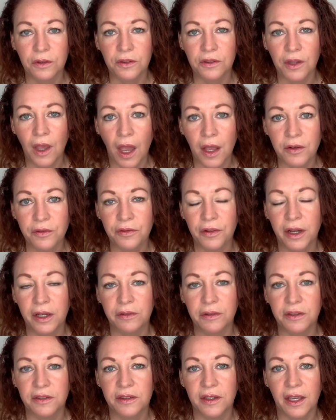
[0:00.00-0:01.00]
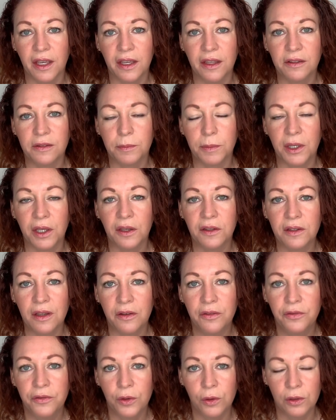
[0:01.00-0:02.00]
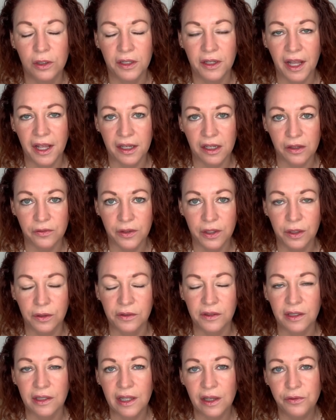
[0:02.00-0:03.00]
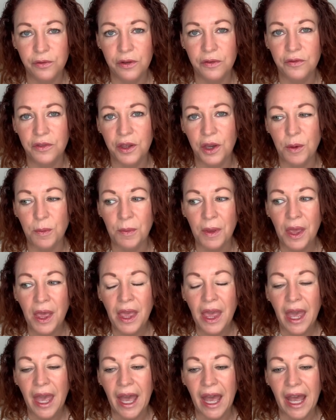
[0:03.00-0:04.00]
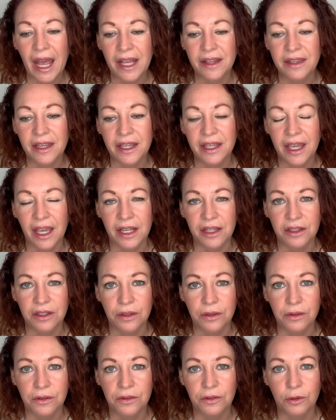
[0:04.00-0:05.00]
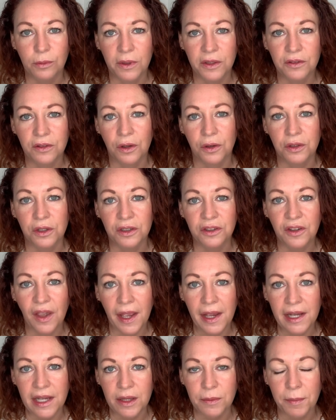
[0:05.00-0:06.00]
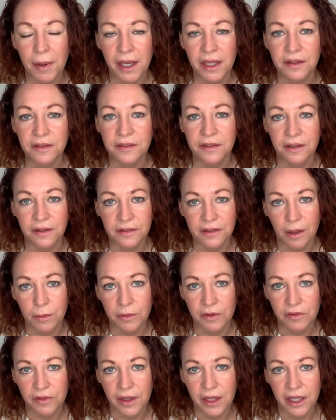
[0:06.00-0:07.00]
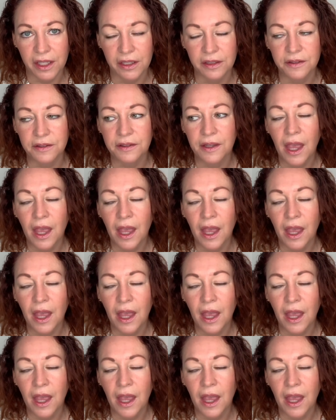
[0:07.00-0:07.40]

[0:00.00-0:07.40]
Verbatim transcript: Certain fragrances, because I've fallen head over heels in love with them, and they're getting used almost on a daily basis, some of these.